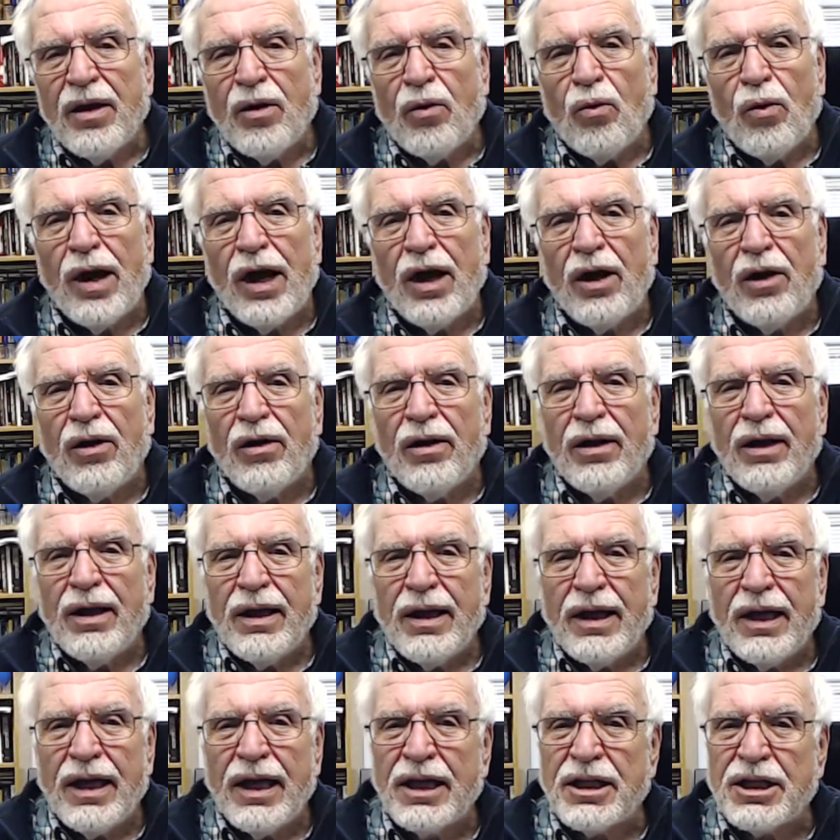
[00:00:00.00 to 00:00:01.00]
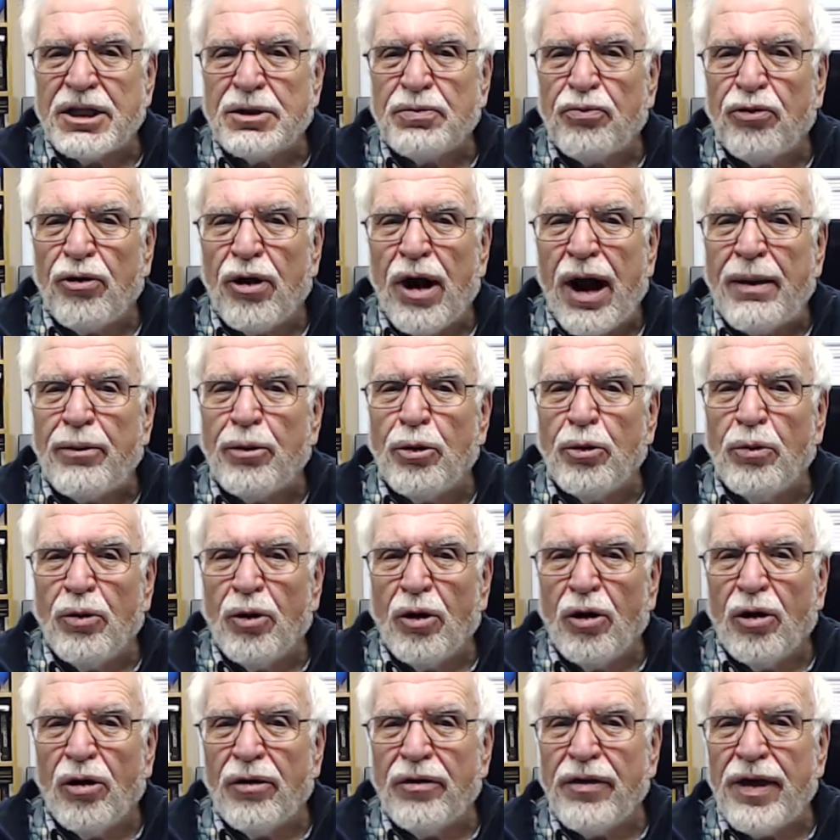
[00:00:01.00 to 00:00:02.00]
Well, it's
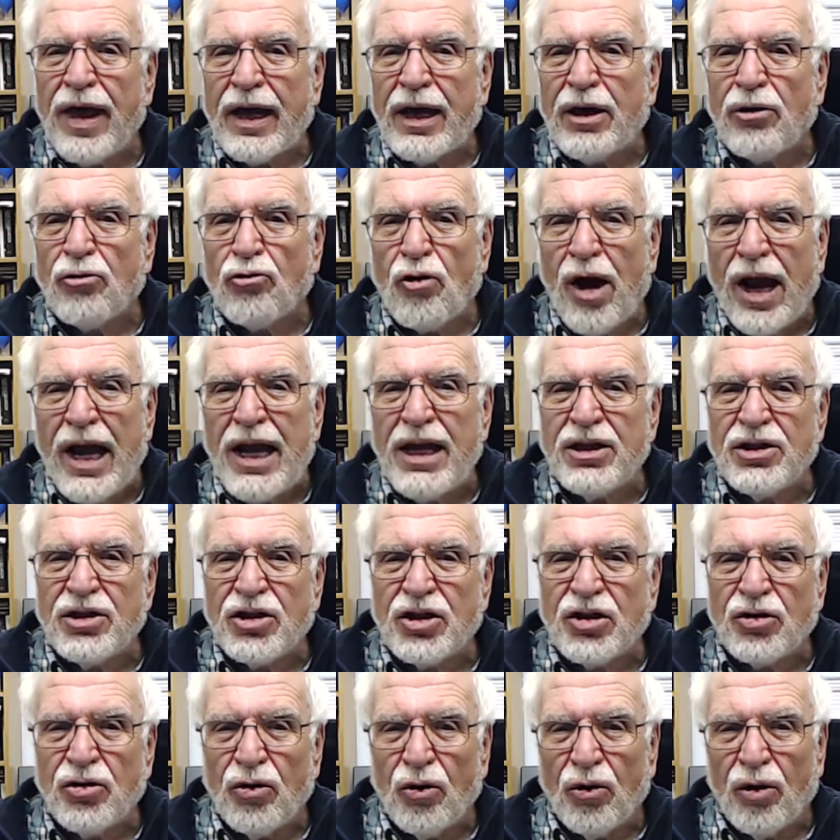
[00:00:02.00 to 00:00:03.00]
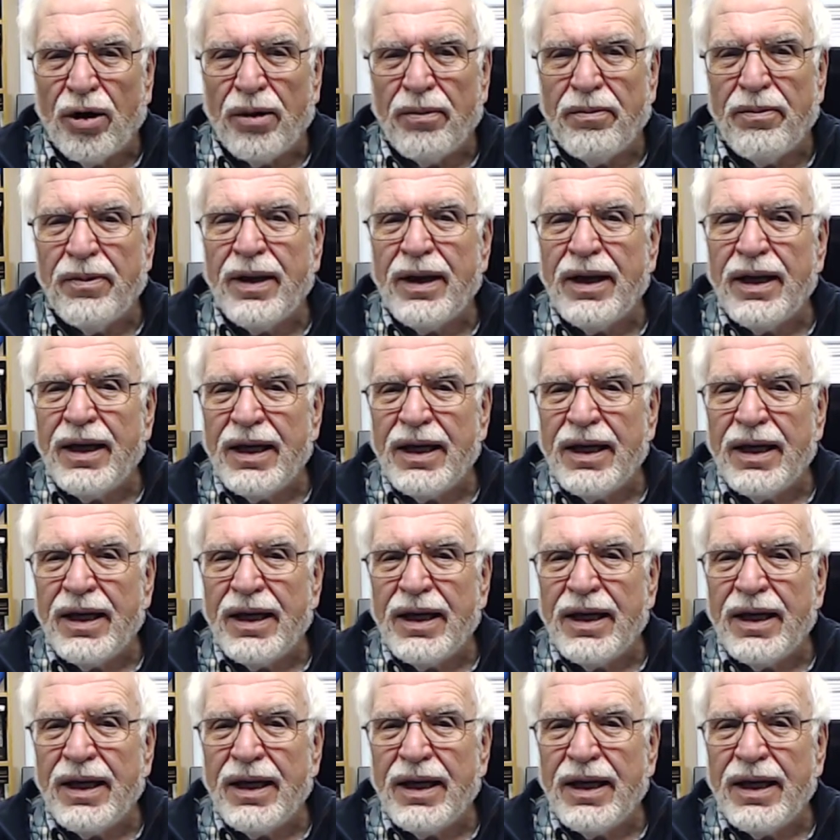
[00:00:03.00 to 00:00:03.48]
probable that a rainstorm